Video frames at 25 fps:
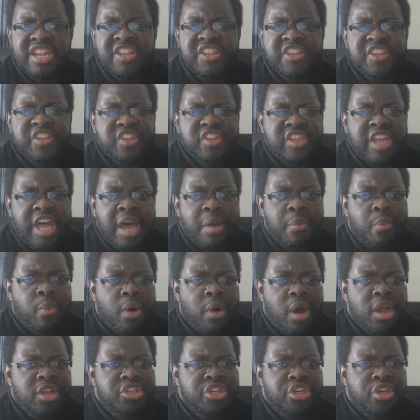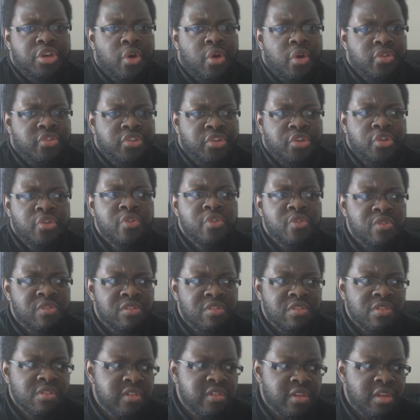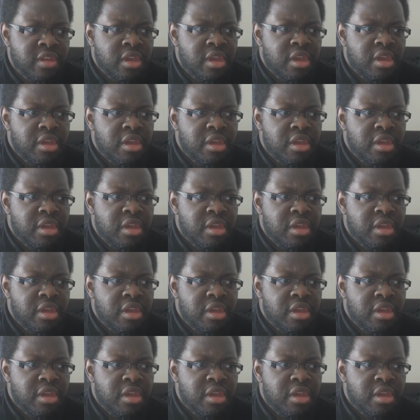stop watching cartoons